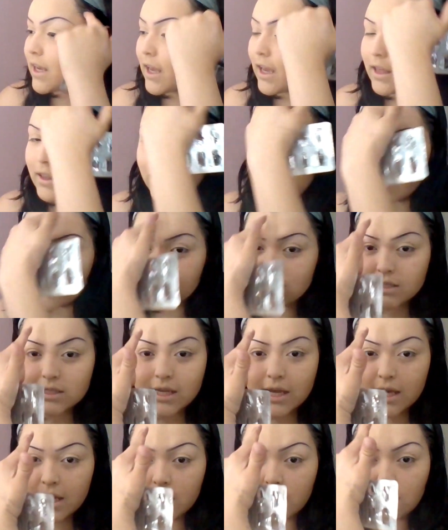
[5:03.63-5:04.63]
it and then I
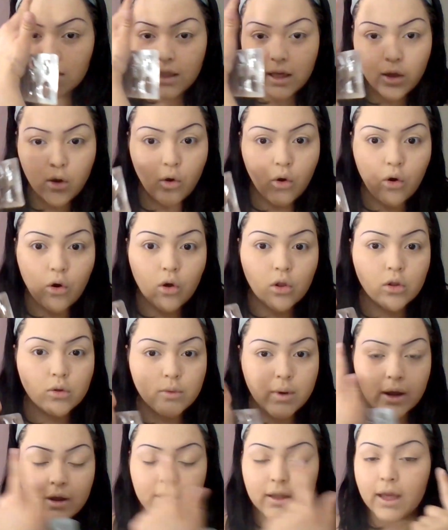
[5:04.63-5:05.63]
take it like all around.